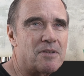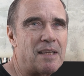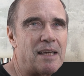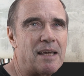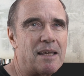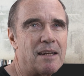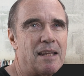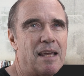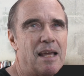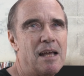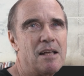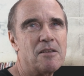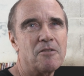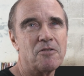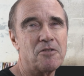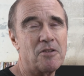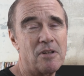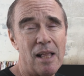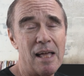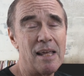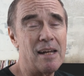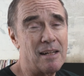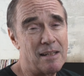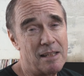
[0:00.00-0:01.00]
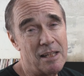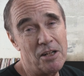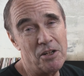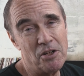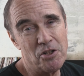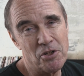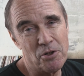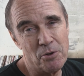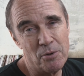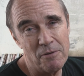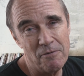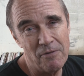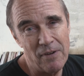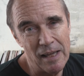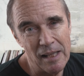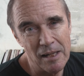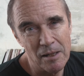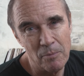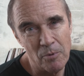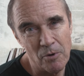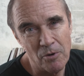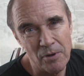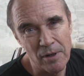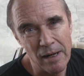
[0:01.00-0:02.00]
then there's a lot of literature
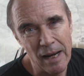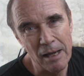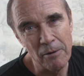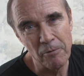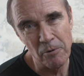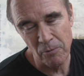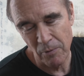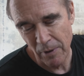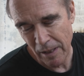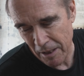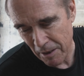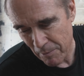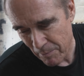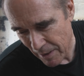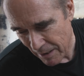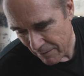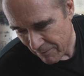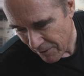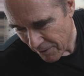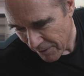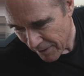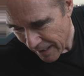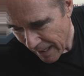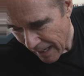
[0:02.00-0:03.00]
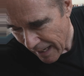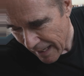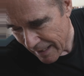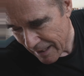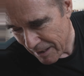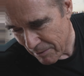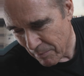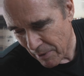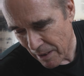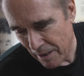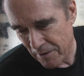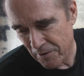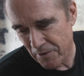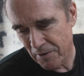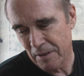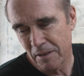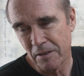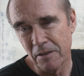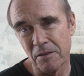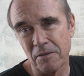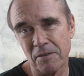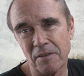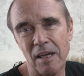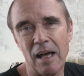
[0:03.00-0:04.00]
available, and I would recommend very highly Melissa
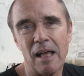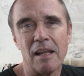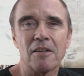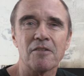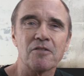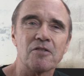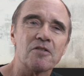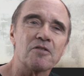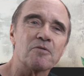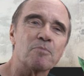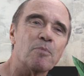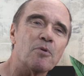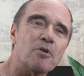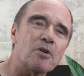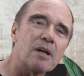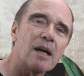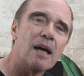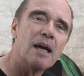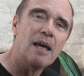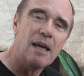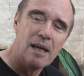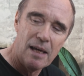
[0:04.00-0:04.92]
Gonzalez's book,